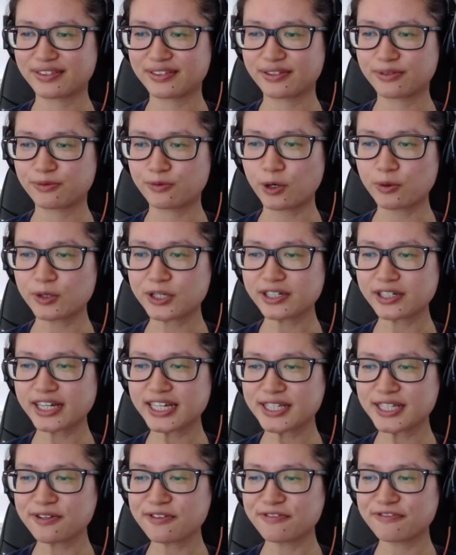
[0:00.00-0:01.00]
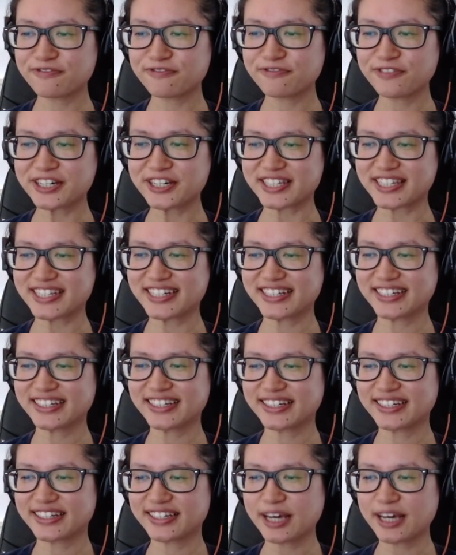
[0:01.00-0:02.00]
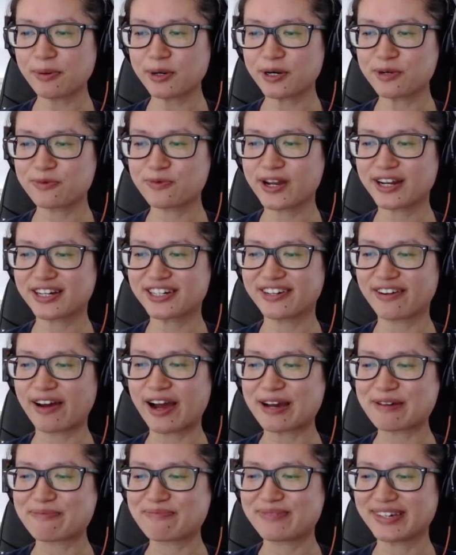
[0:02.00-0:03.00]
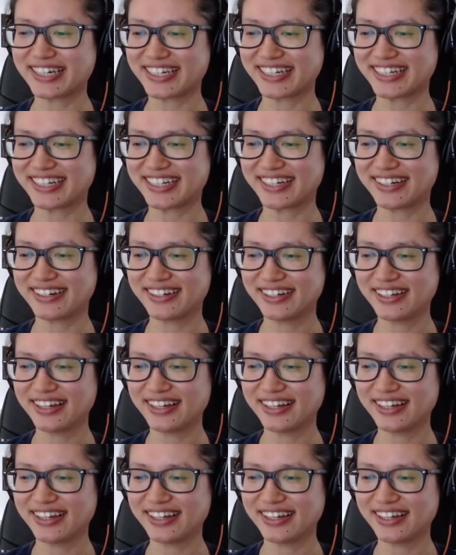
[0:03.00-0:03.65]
What would you like to know first? Come on, where should I begin?